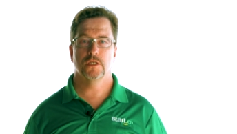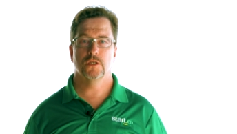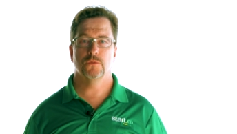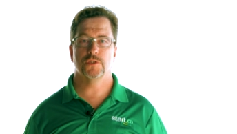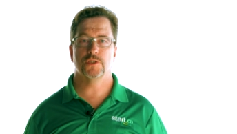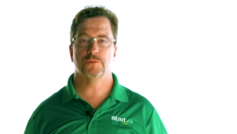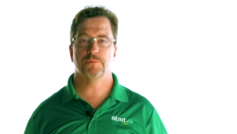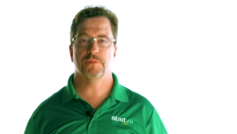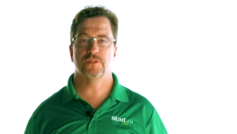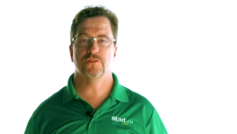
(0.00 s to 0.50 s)

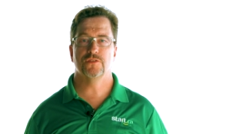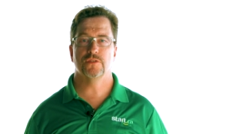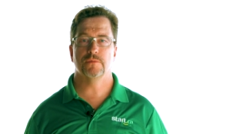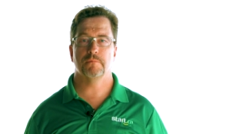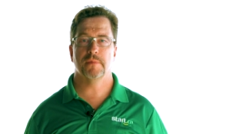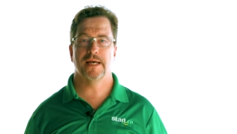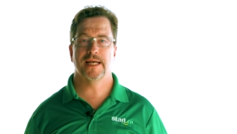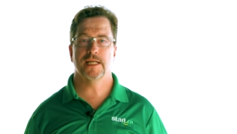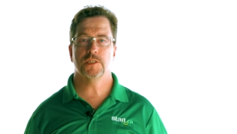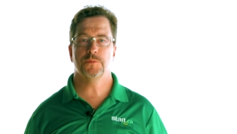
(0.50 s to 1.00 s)
which means the
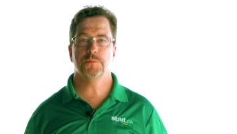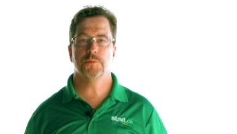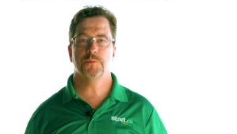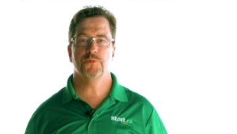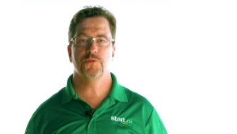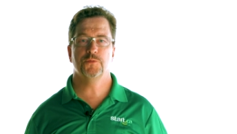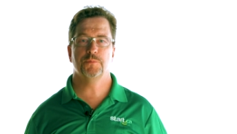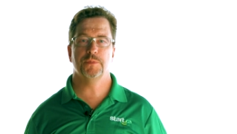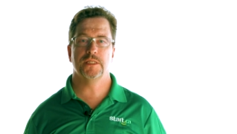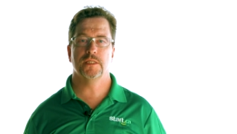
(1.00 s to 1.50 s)
maximum
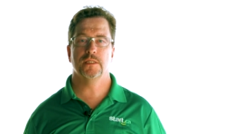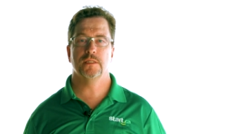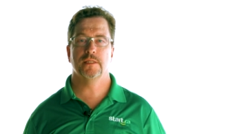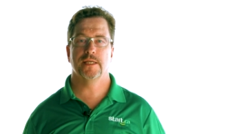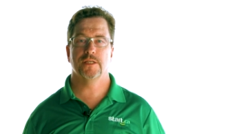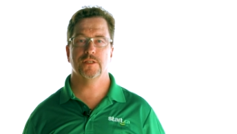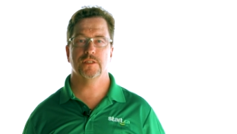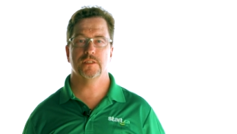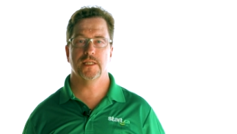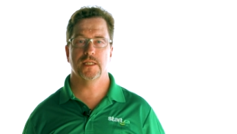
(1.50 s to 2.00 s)
speed they
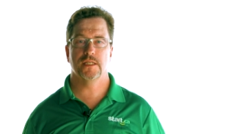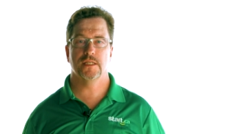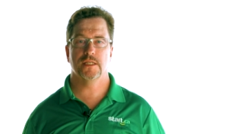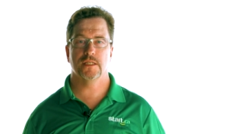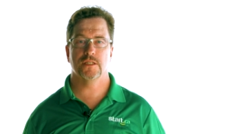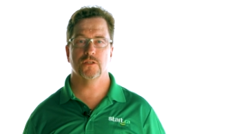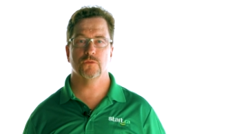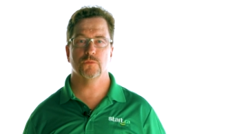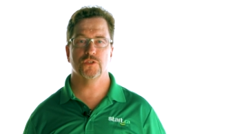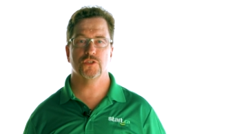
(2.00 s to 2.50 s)
could take
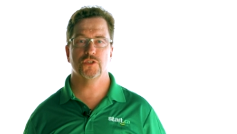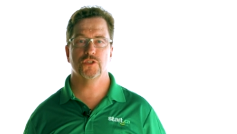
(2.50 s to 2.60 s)
in was